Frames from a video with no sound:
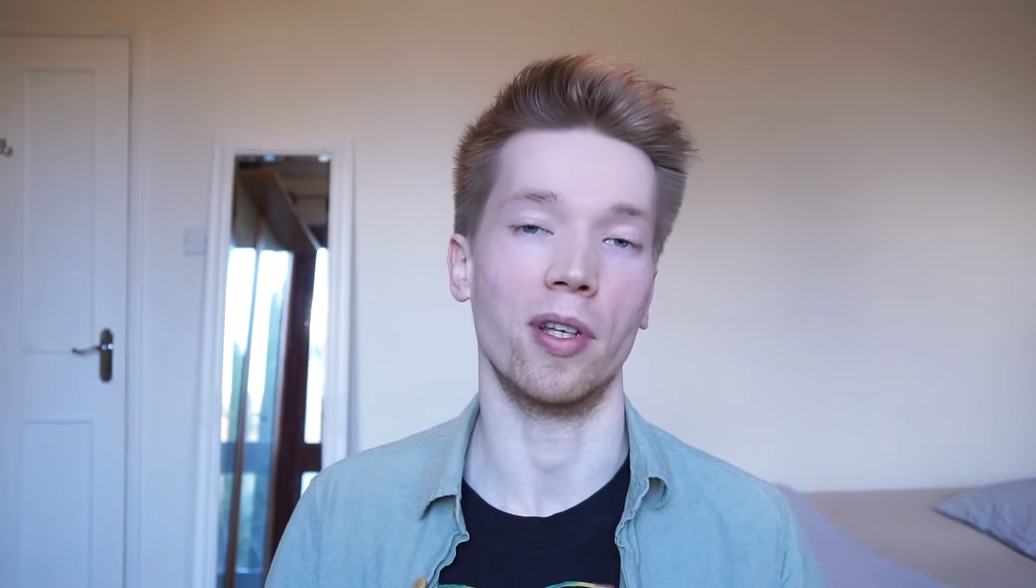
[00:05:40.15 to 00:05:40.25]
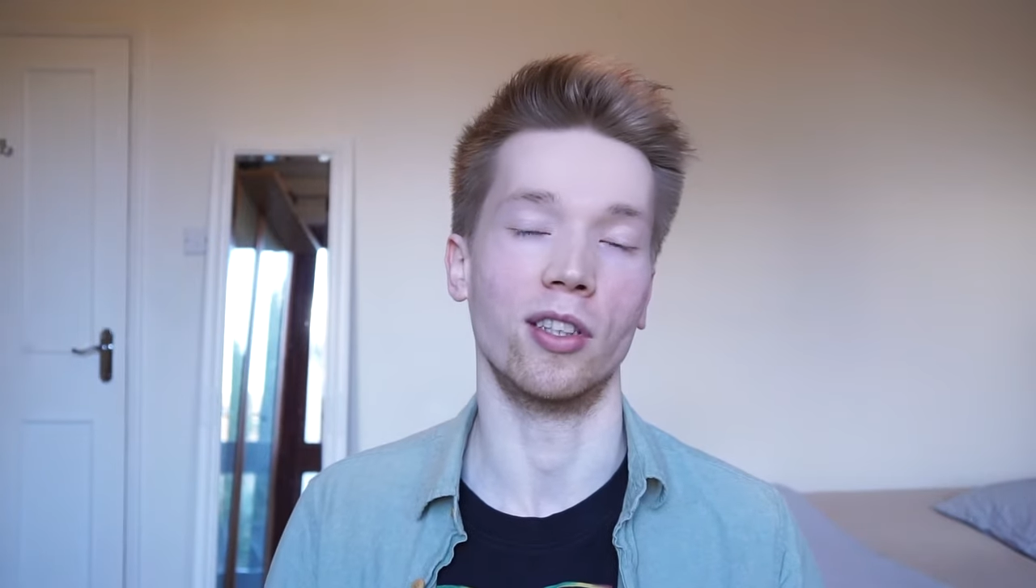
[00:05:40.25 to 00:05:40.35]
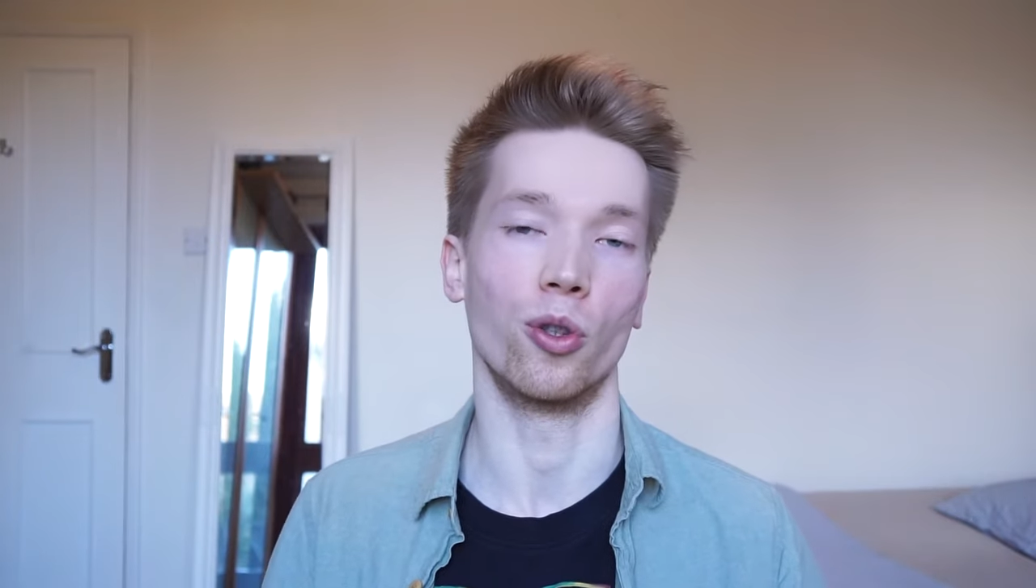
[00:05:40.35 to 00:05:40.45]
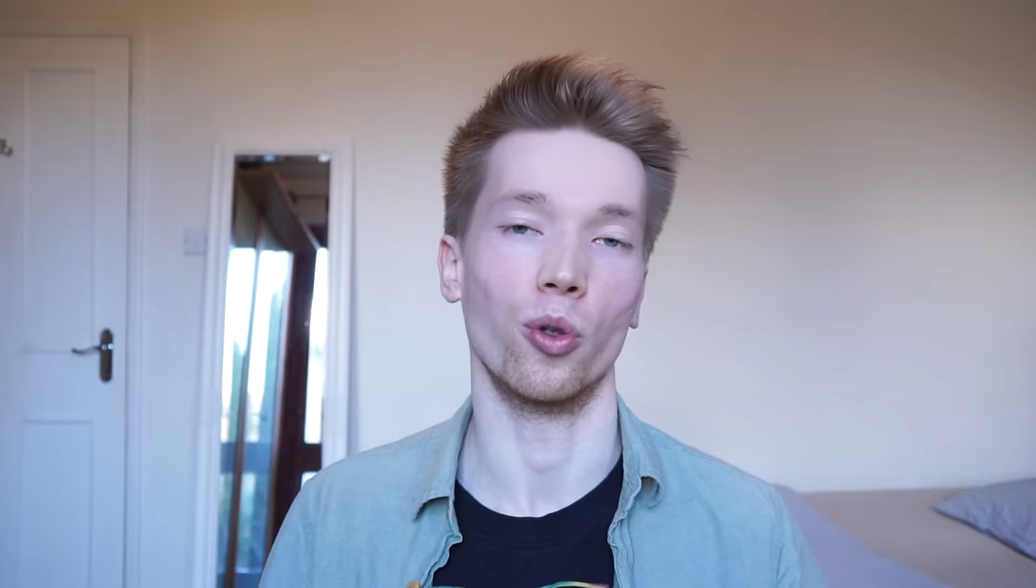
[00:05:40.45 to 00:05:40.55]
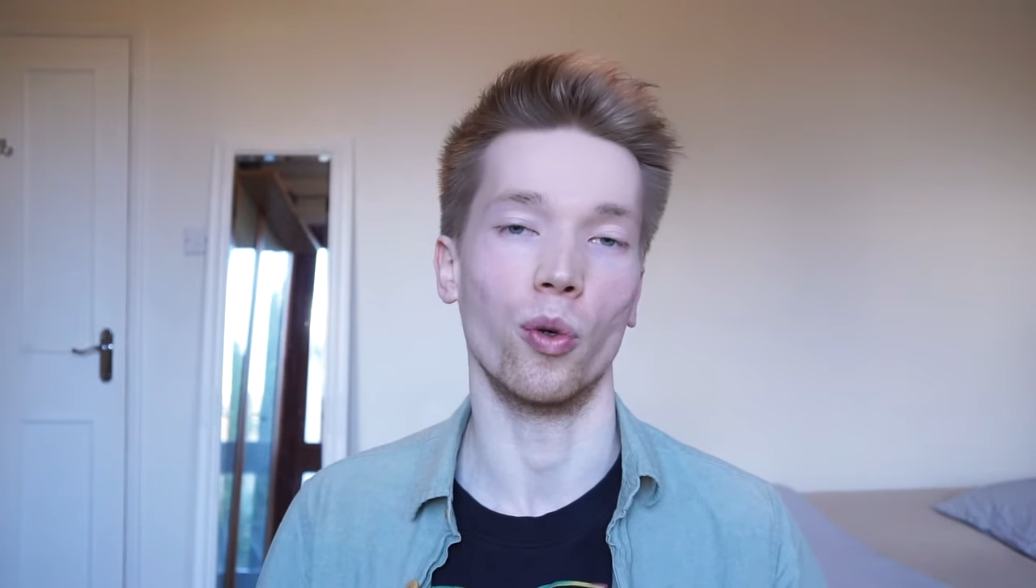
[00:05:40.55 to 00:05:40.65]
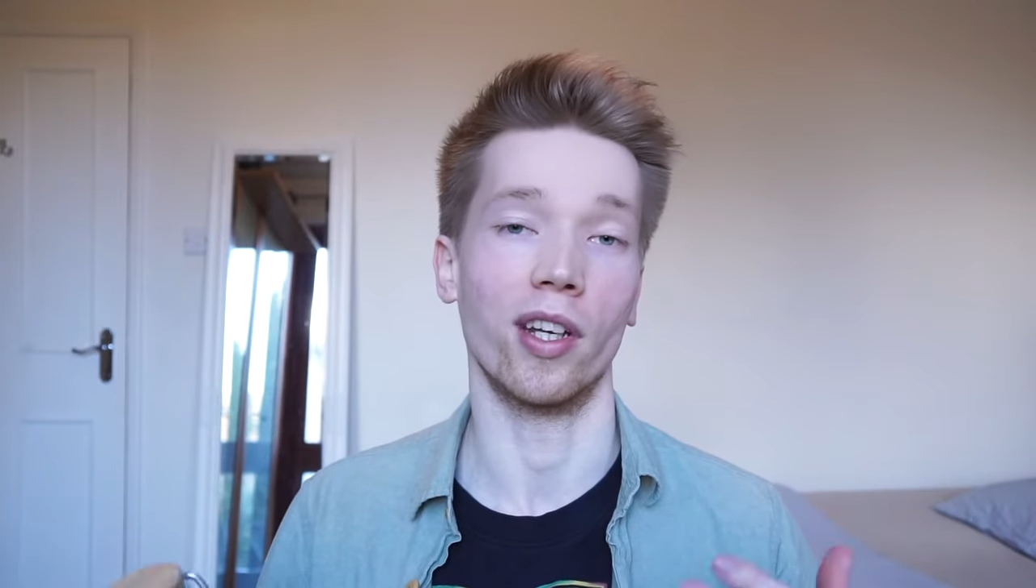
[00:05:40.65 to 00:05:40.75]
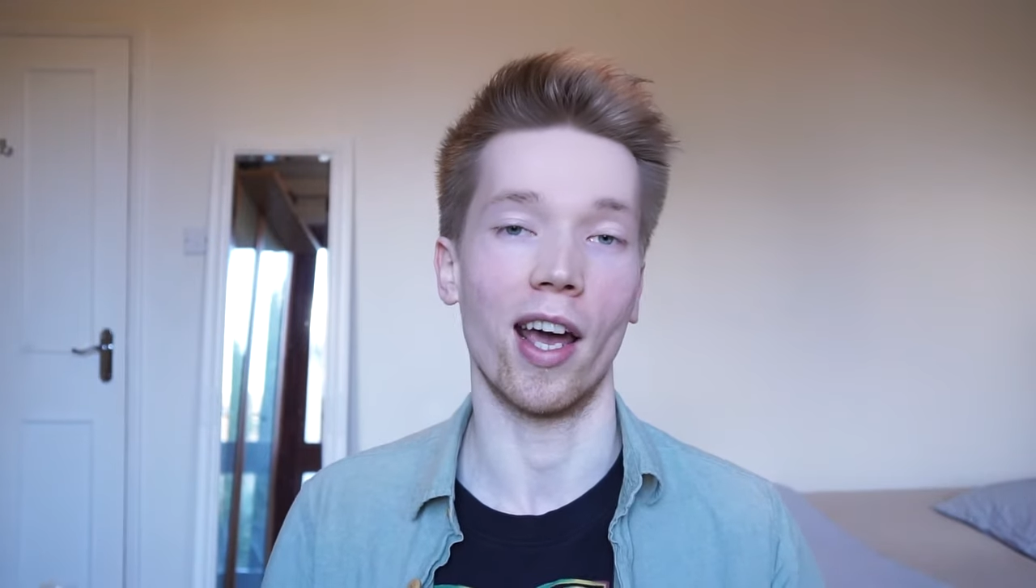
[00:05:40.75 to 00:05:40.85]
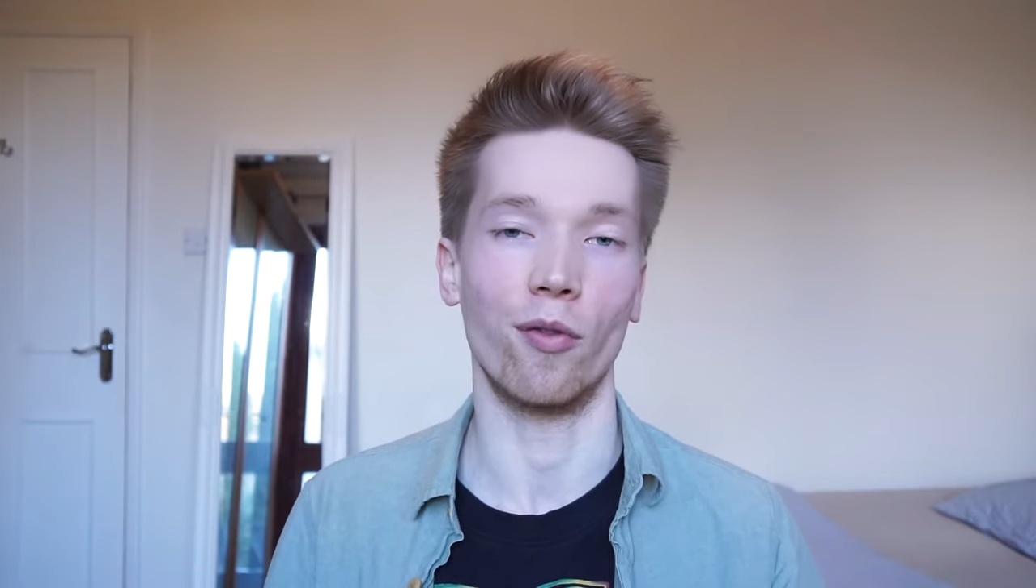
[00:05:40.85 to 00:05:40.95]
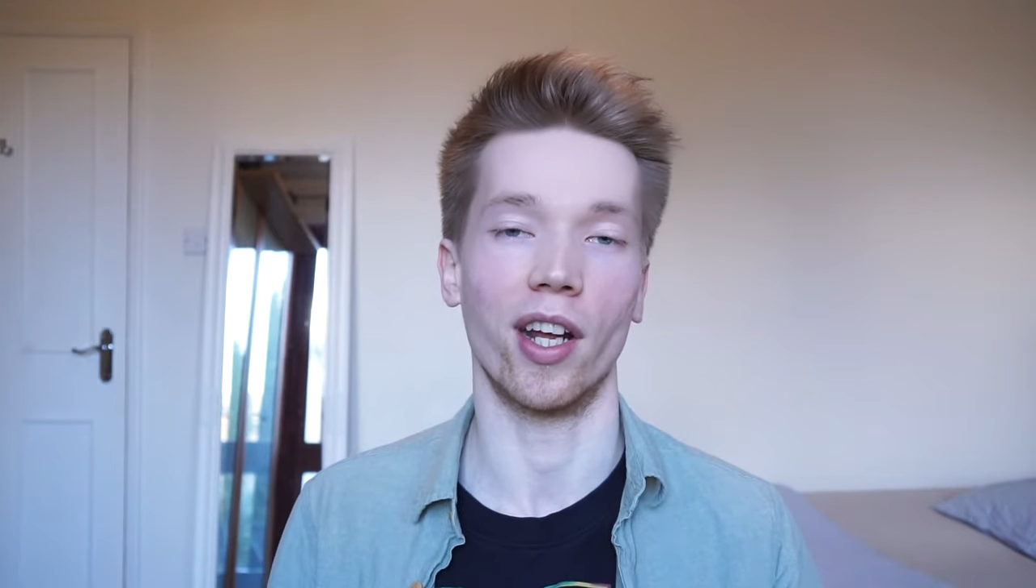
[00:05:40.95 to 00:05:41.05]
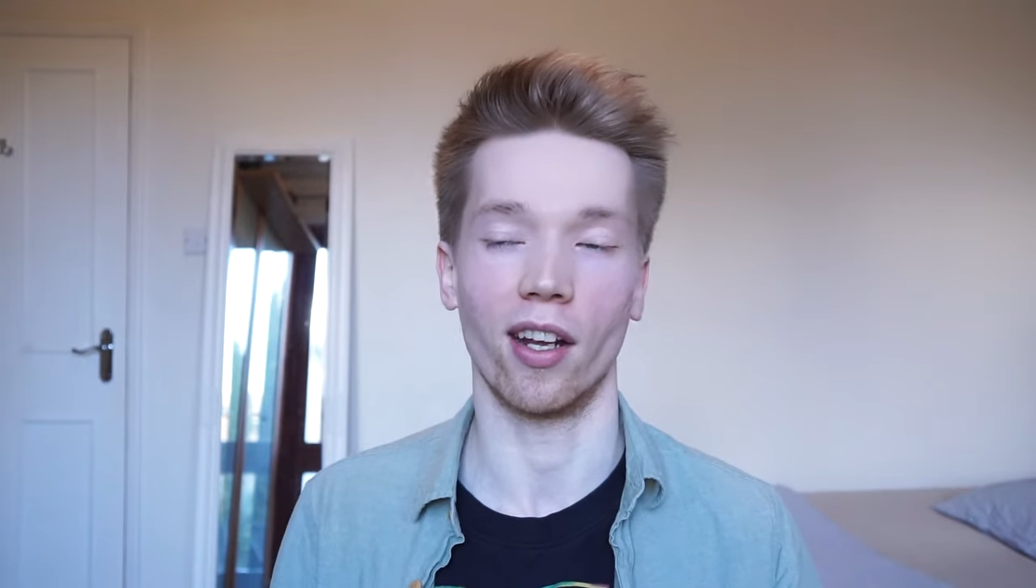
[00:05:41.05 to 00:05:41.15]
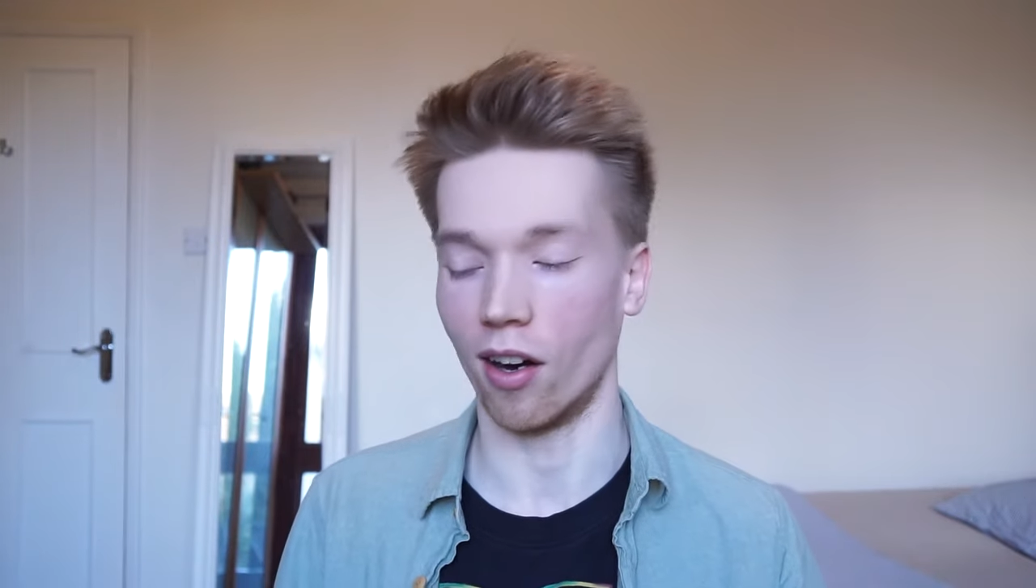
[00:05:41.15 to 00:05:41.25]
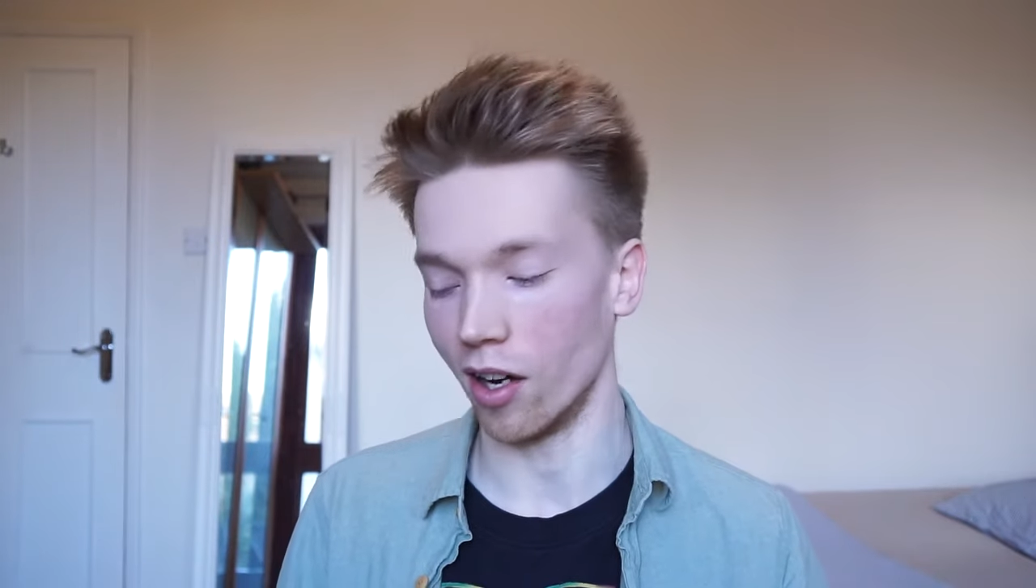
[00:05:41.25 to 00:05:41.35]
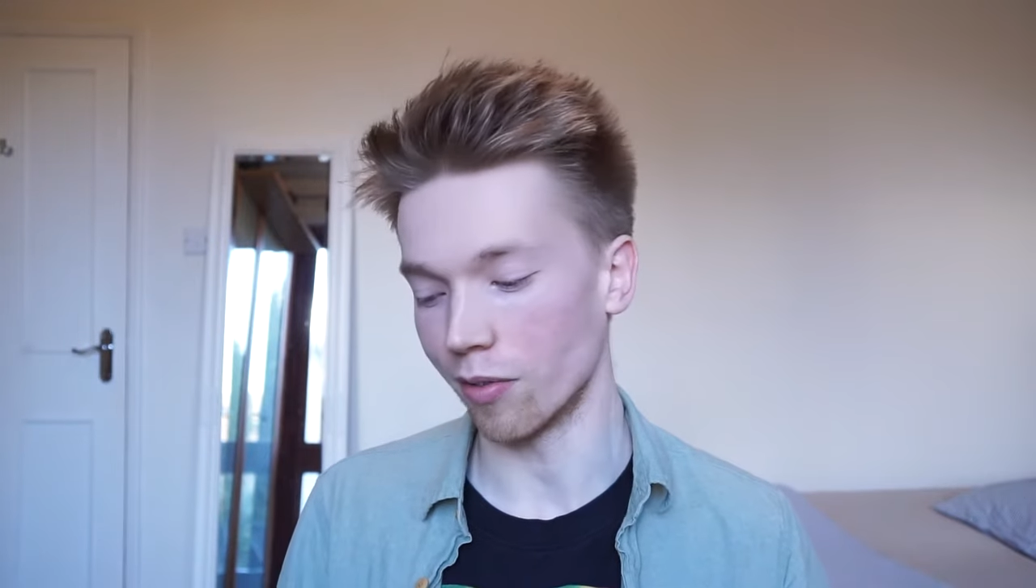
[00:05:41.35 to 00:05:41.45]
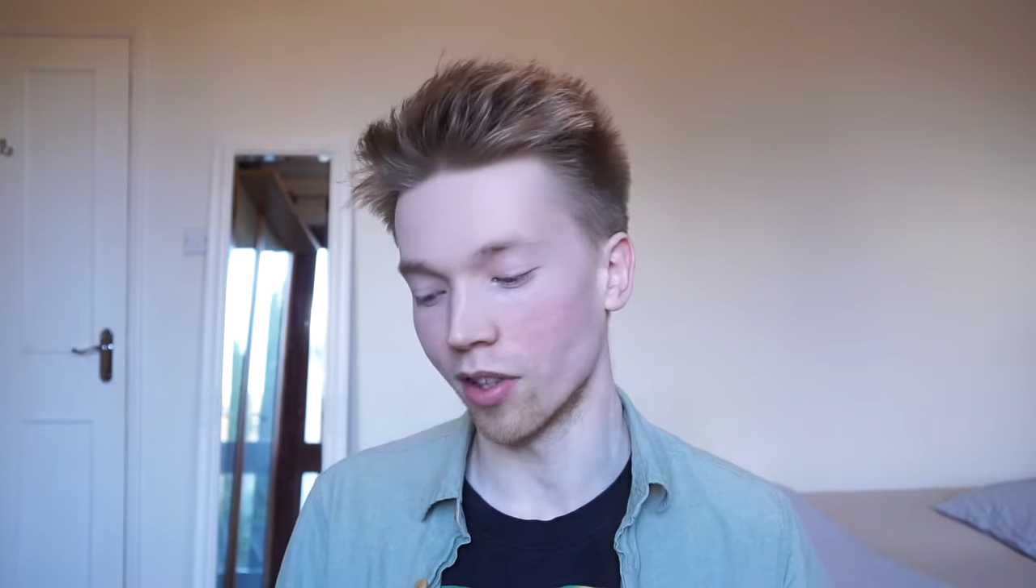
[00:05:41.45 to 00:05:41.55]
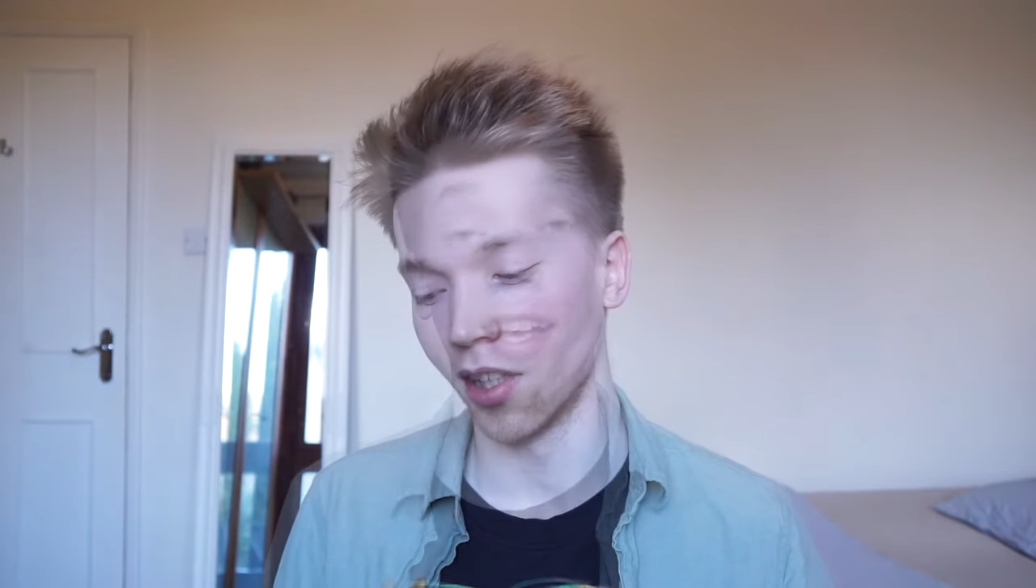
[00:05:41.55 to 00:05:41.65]
into in everyday
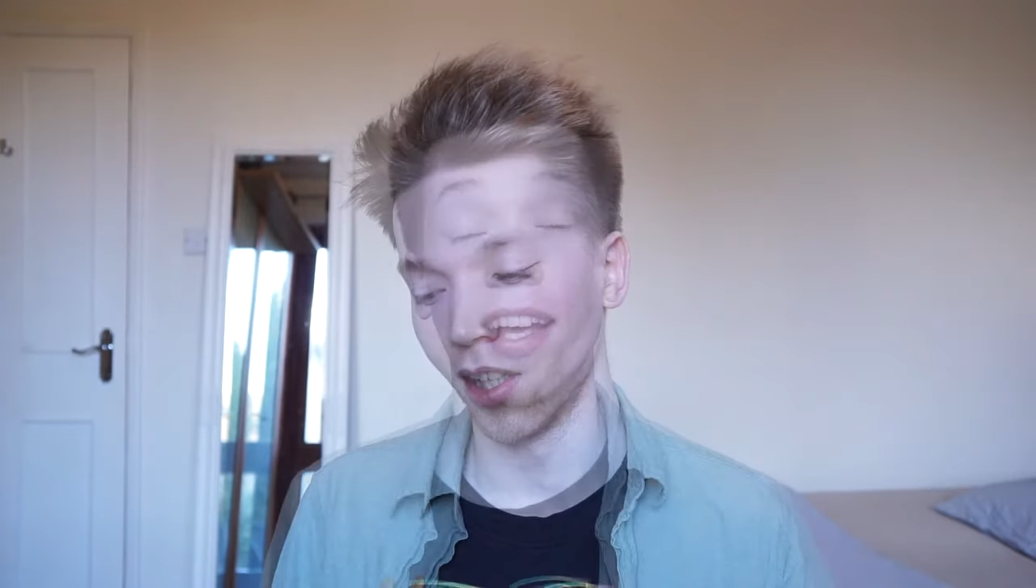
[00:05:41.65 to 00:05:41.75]
life.